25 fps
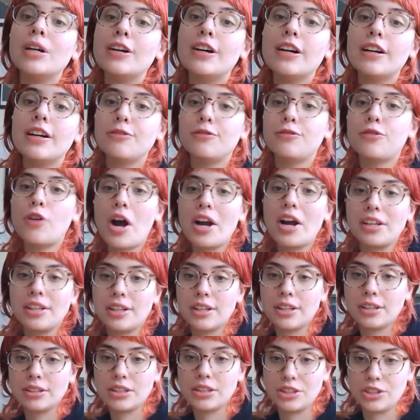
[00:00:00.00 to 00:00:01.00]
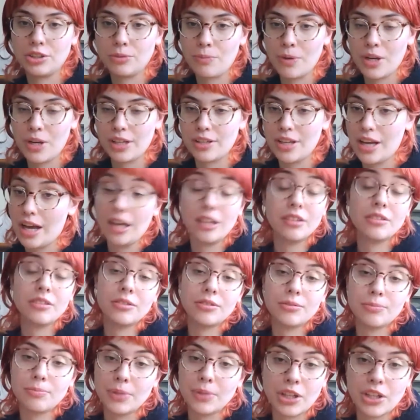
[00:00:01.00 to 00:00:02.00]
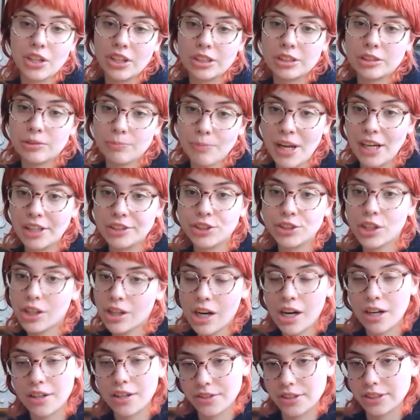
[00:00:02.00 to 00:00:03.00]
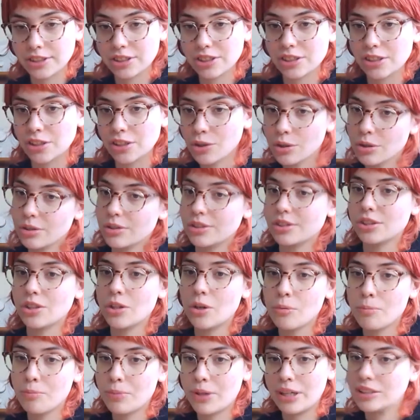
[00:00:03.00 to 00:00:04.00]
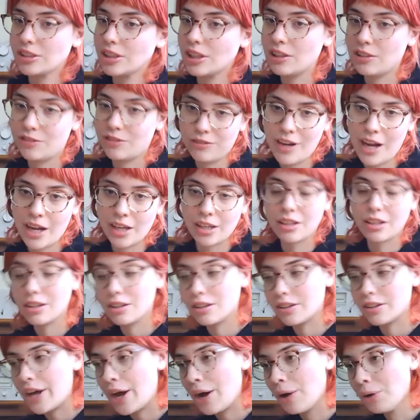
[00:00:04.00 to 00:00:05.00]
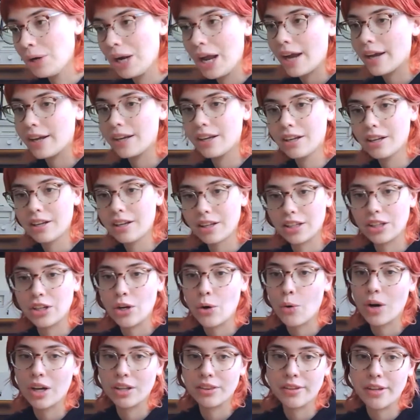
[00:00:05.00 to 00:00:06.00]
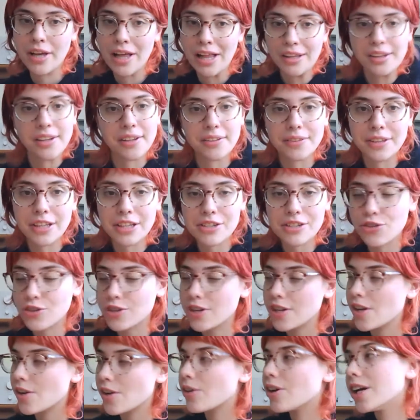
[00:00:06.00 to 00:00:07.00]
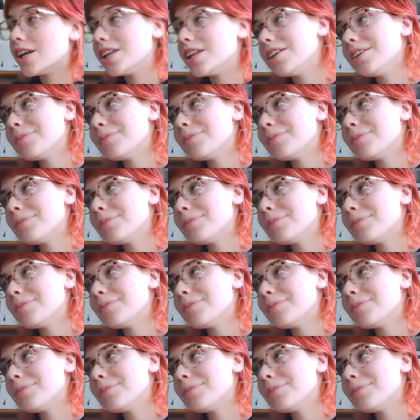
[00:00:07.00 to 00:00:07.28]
vinyl is and because major artists are also pressing vinyl now, like, Adele and Ed Sheeran,